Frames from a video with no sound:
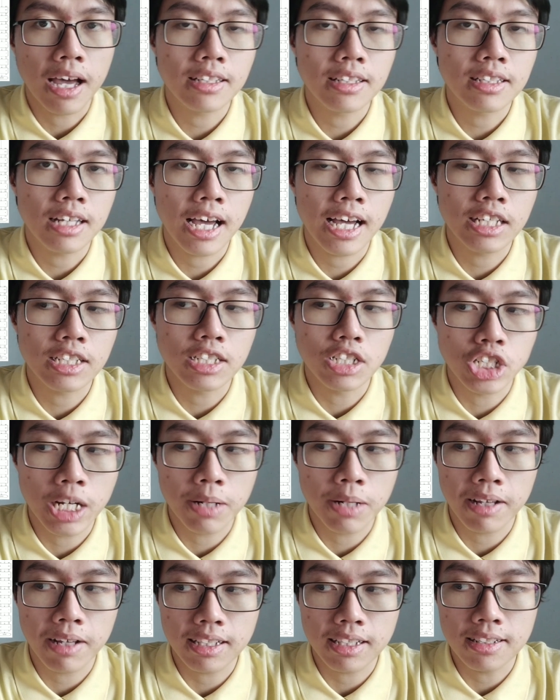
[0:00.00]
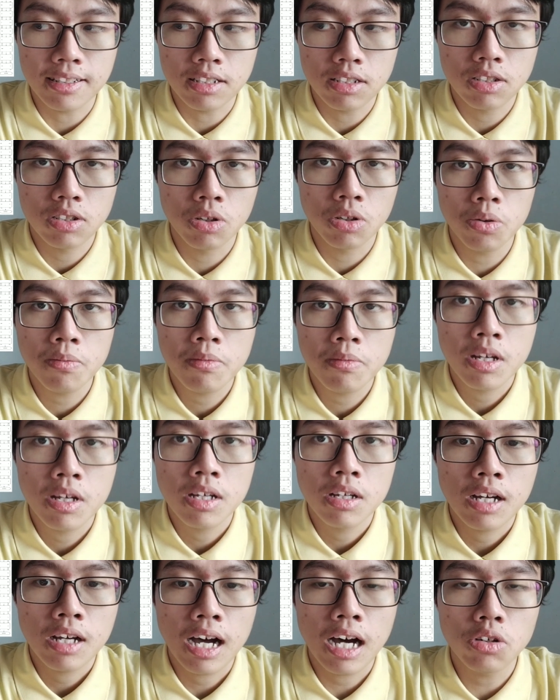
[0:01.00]
has a shape like this. So
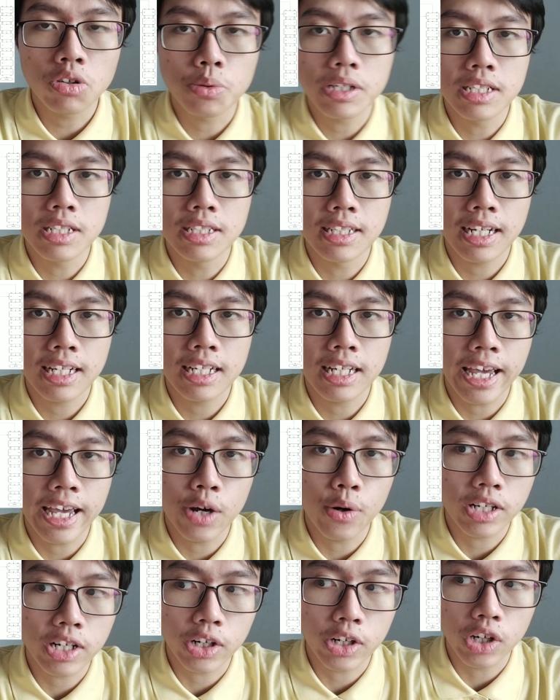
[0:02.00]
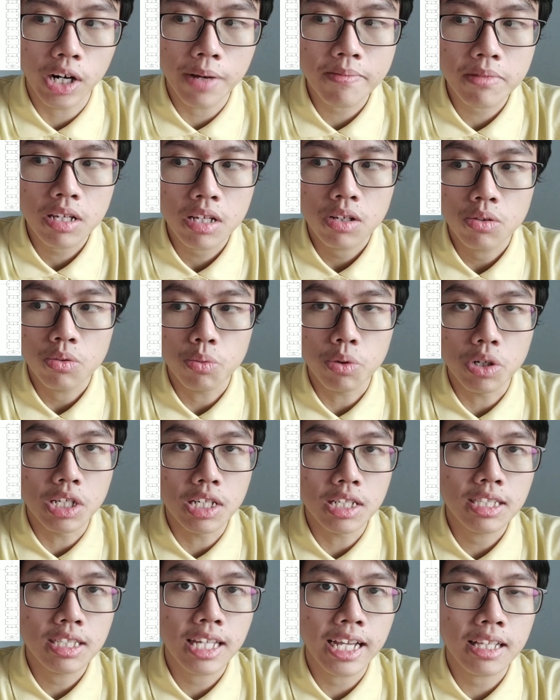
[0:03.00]
how do we design the AON diagram? We just
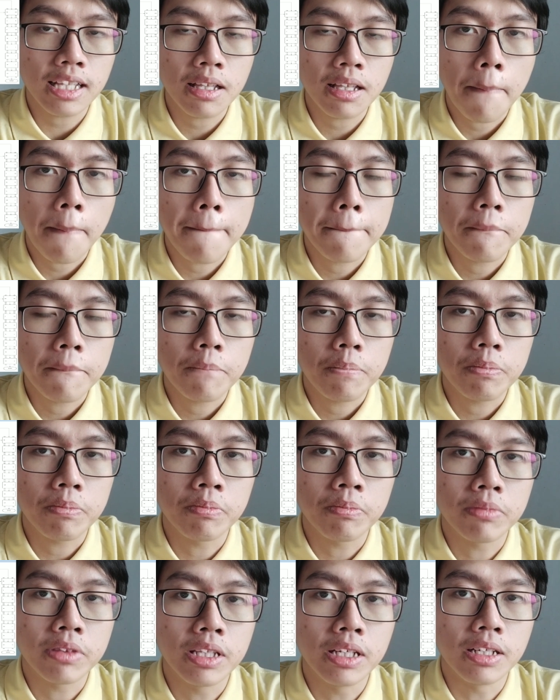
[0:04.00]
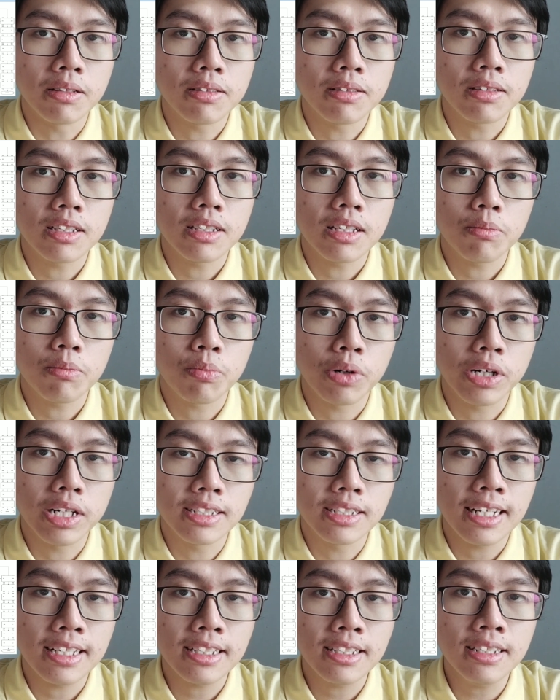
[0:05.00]
take the
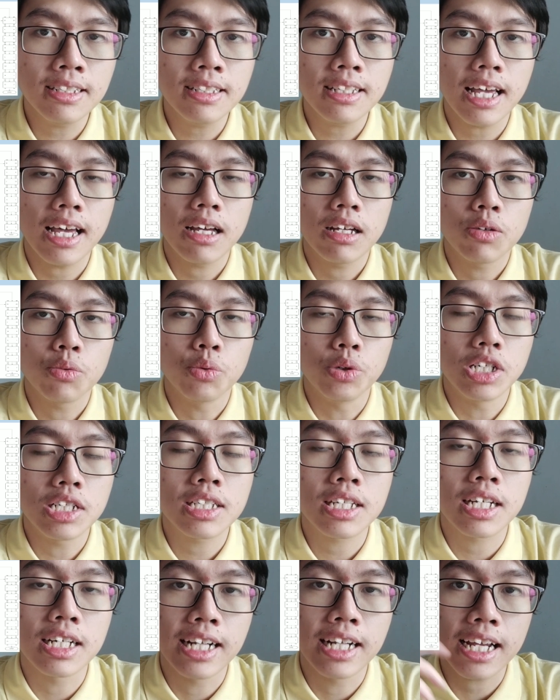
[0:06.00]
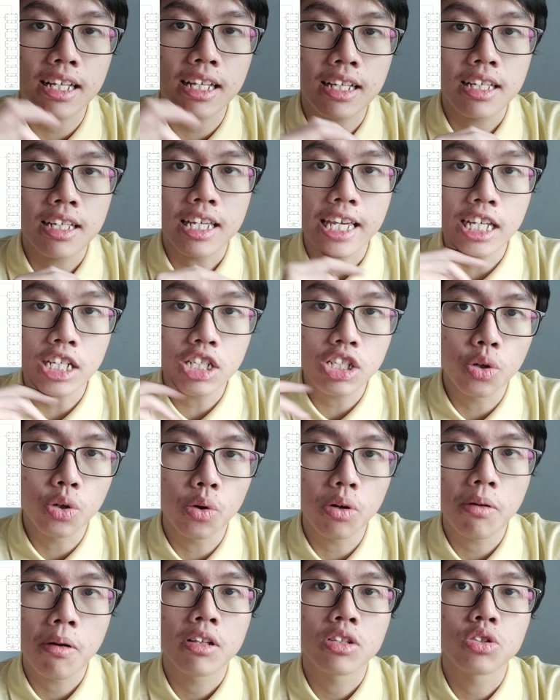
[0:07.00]
predecessors, we just connect each node
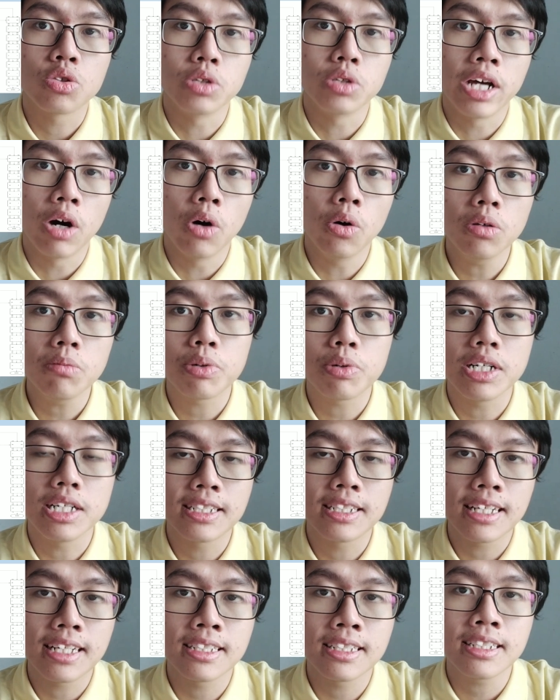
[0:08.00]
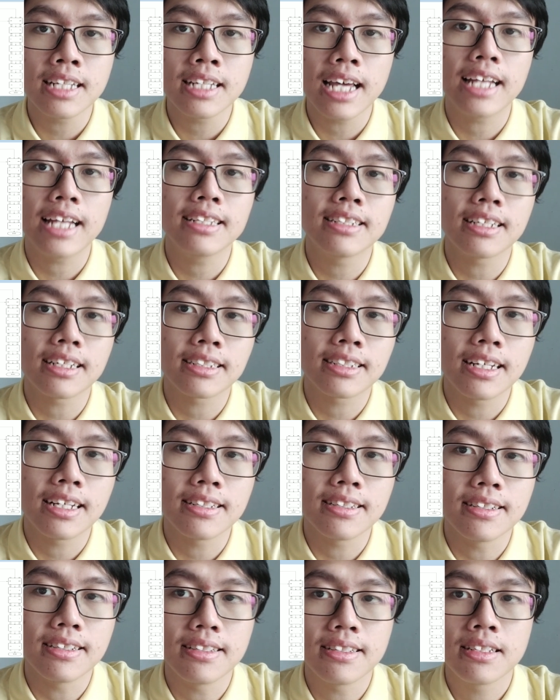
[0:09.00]
to their own predecessors and
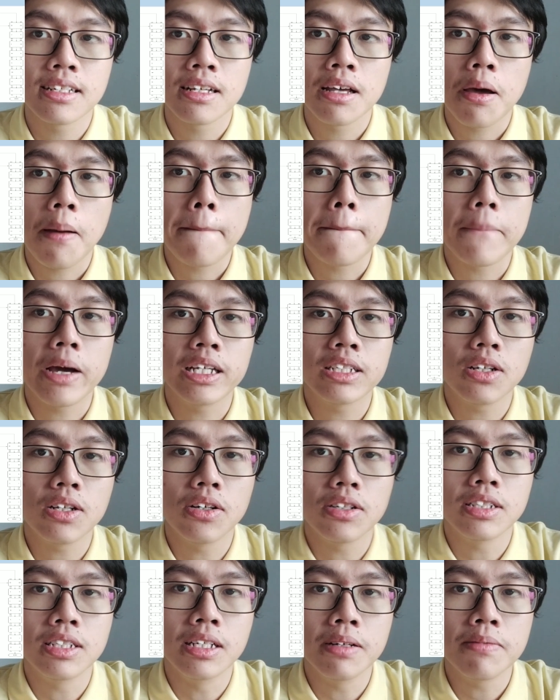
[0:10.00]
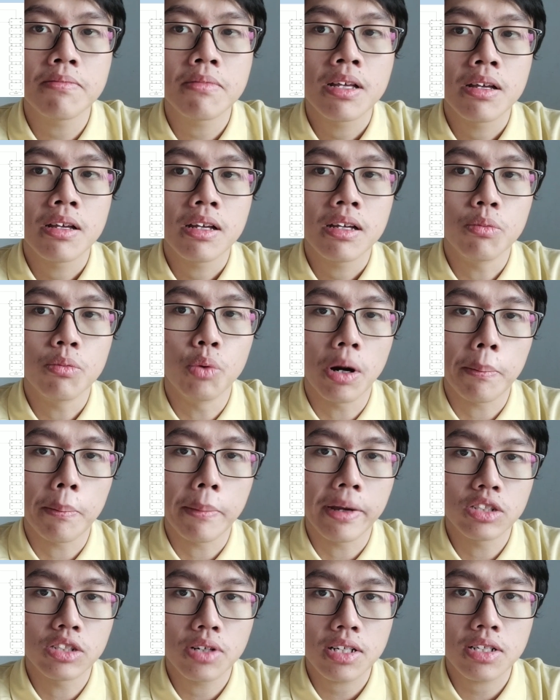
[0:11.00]
successors based on the work-based
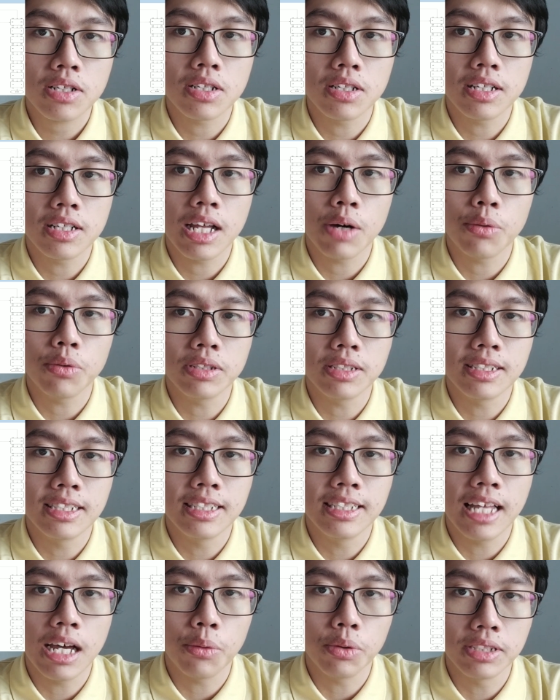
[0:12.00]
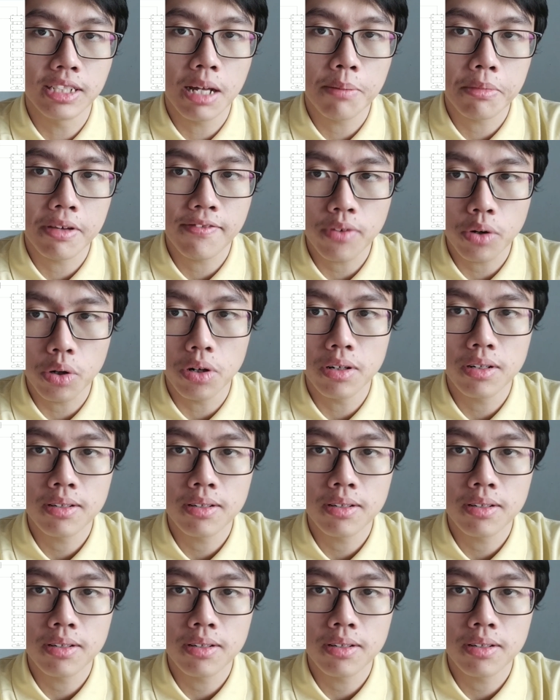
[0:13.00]
structure that was done before.